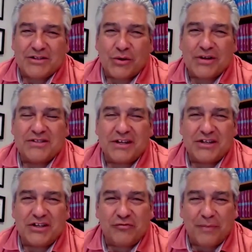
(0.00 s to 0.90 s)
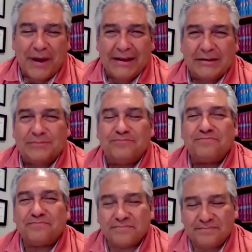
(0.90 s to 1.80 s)
choice that you've made.
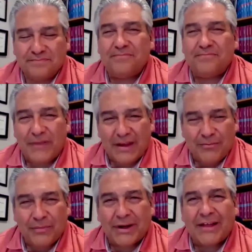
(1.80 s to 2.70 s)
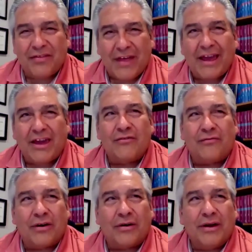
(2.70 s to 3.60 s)
But I thank you
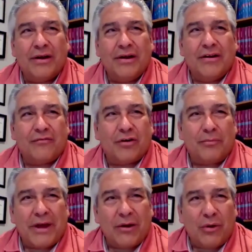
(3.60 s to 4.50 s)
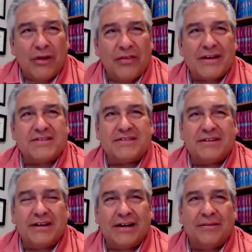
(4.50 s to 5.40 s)
for being with
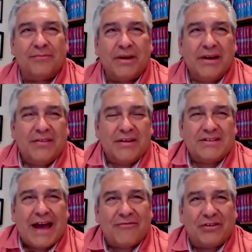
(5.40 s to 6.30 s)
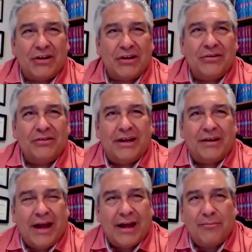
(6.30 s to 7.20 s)
us this
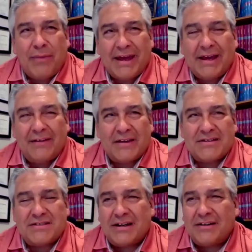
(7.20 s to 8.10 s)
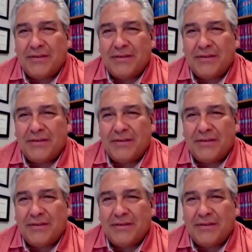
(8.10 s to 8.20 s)
afternoon, and making this